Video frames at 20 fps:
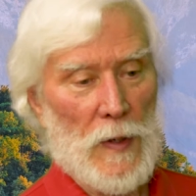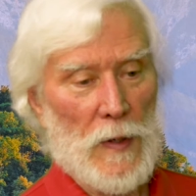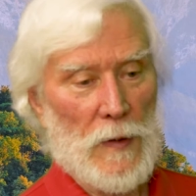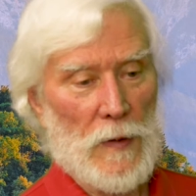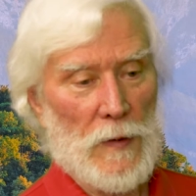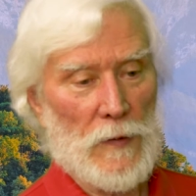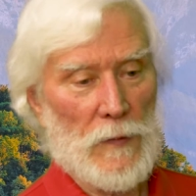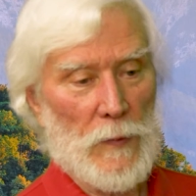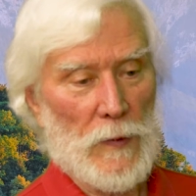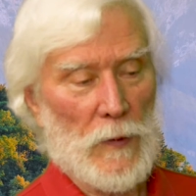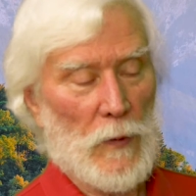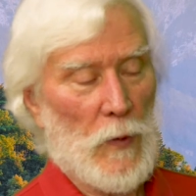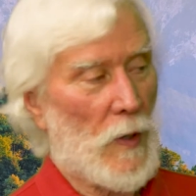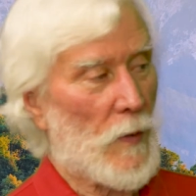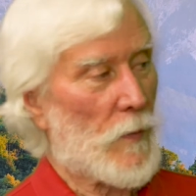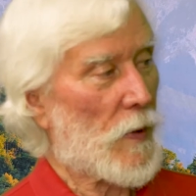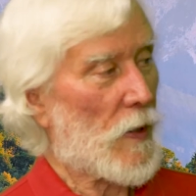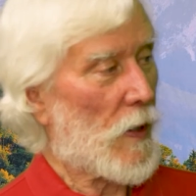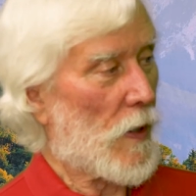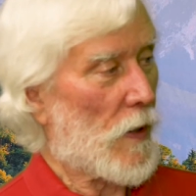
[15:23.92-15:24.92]
is when
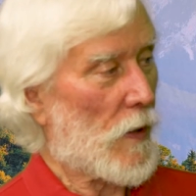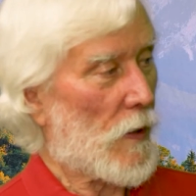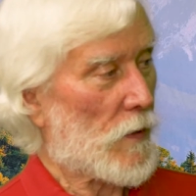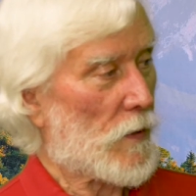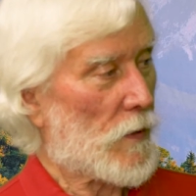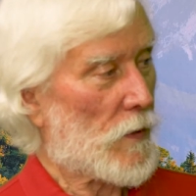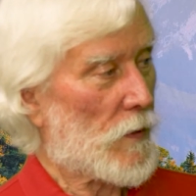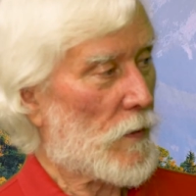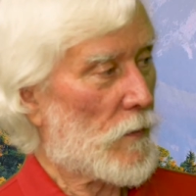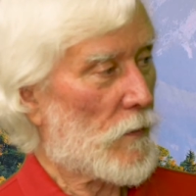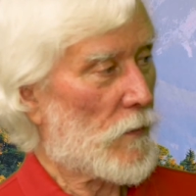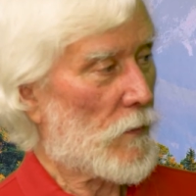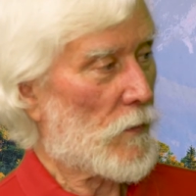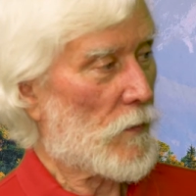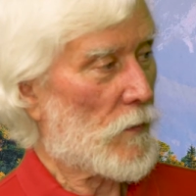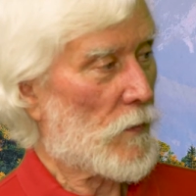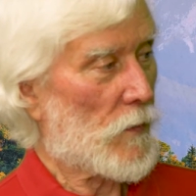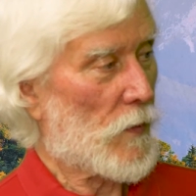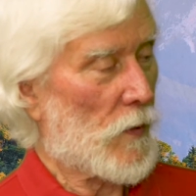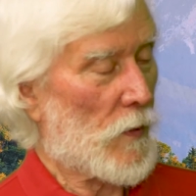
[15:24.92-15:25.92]
quantum mechanics
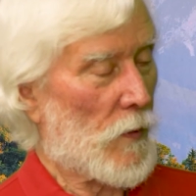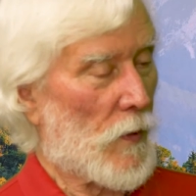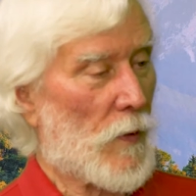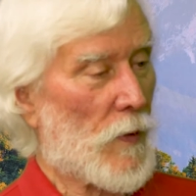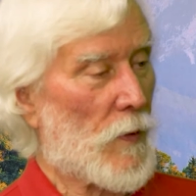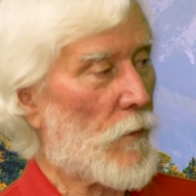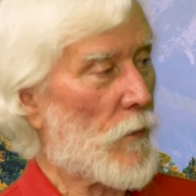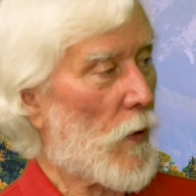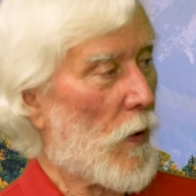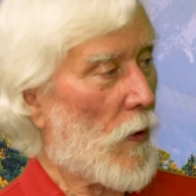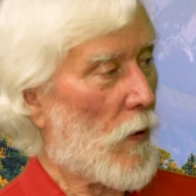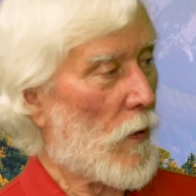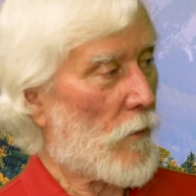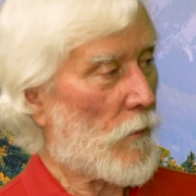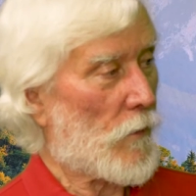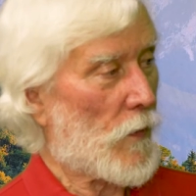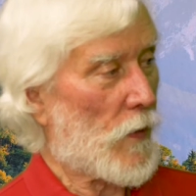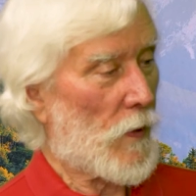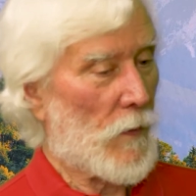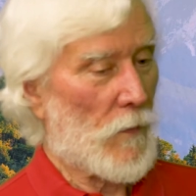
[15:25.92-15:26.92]
uh,
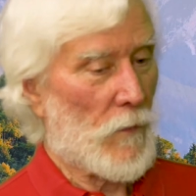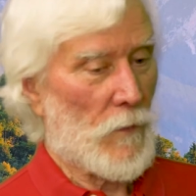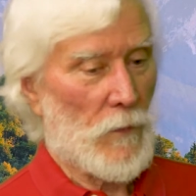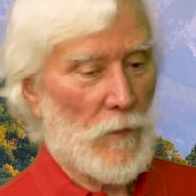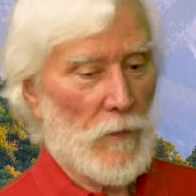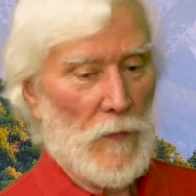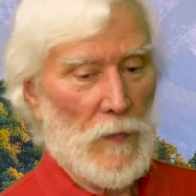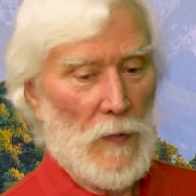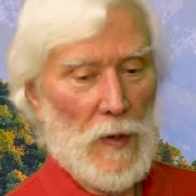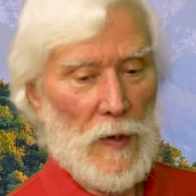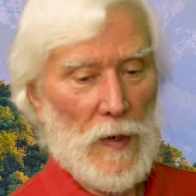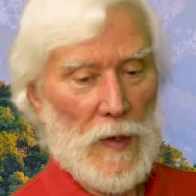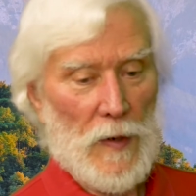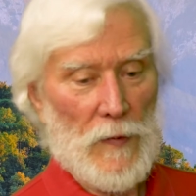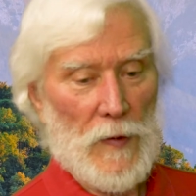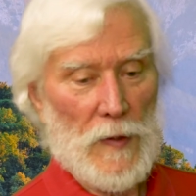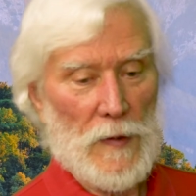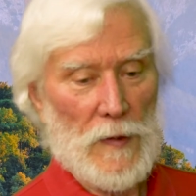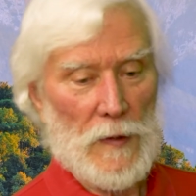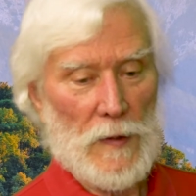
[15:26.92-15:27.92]
evolved
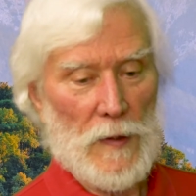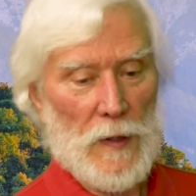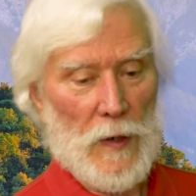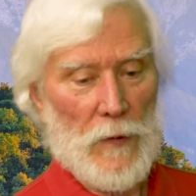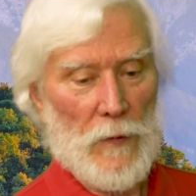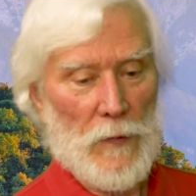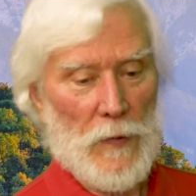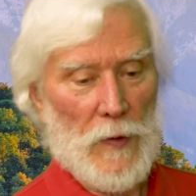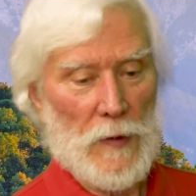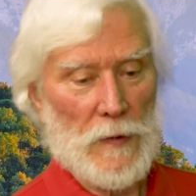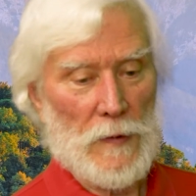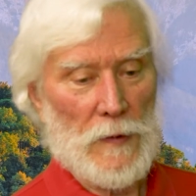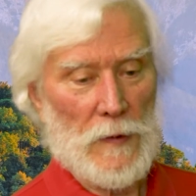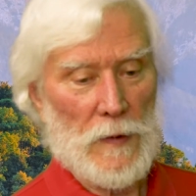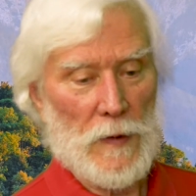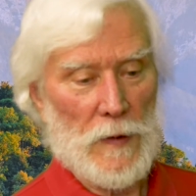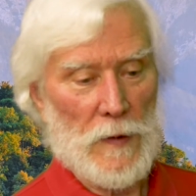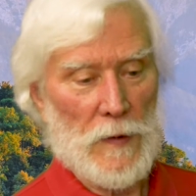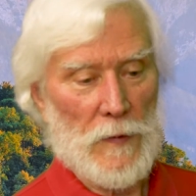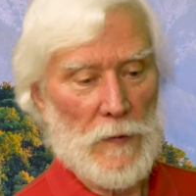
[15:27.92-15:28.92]
and they did know
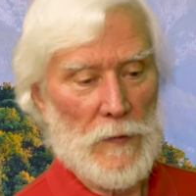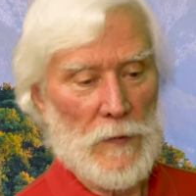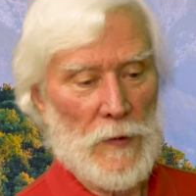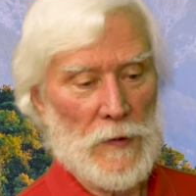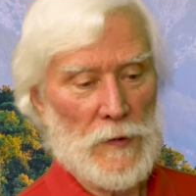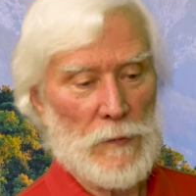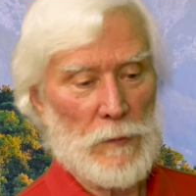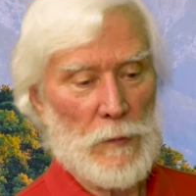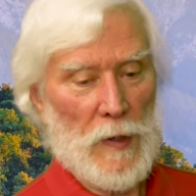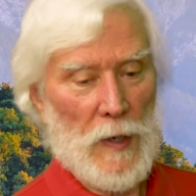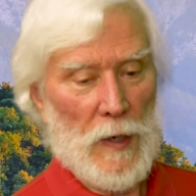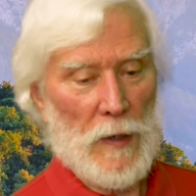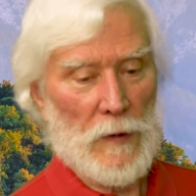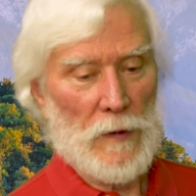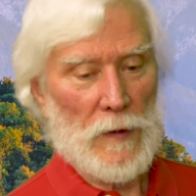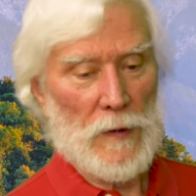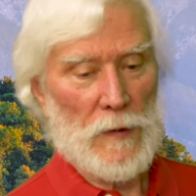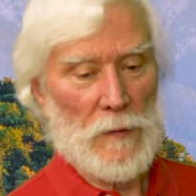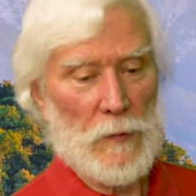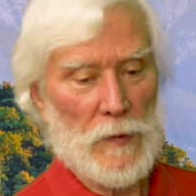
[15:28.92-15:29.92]
that uh, this
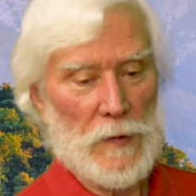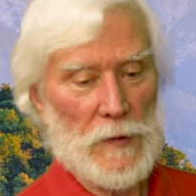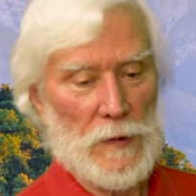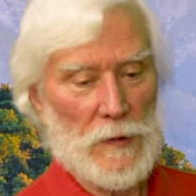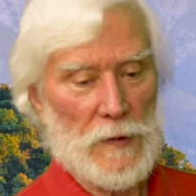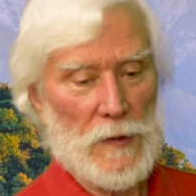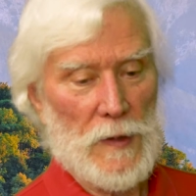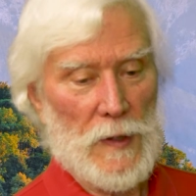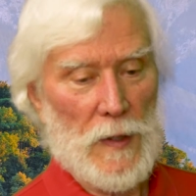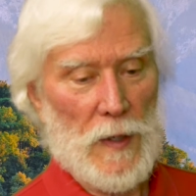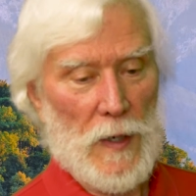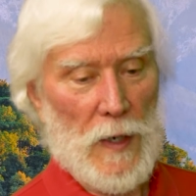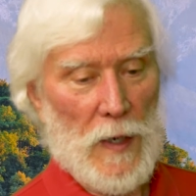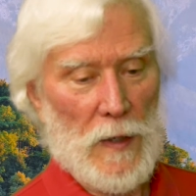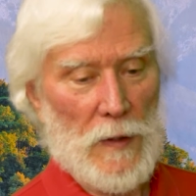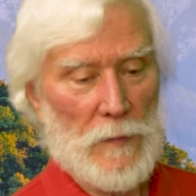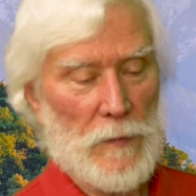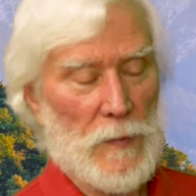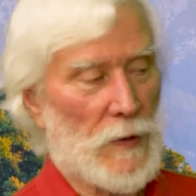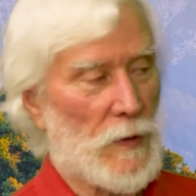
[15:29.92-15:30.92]
reality was
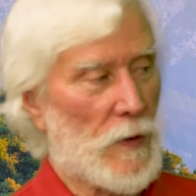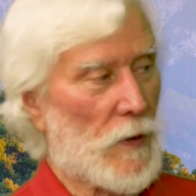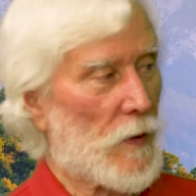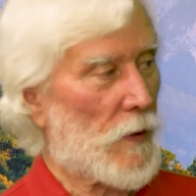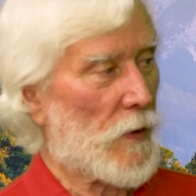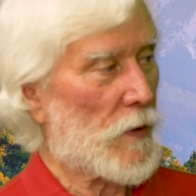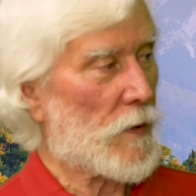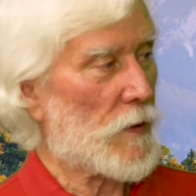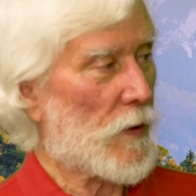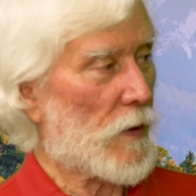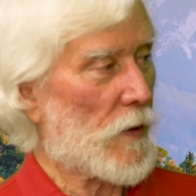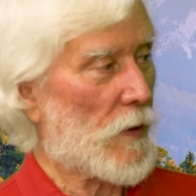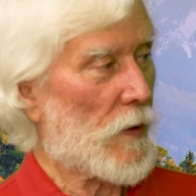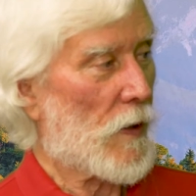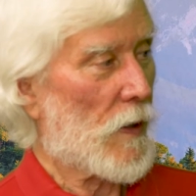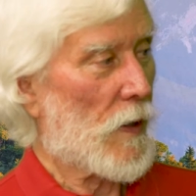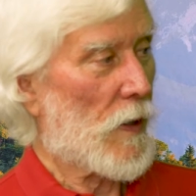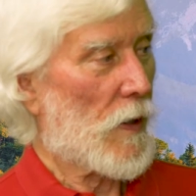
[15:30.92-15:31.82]
not materialistic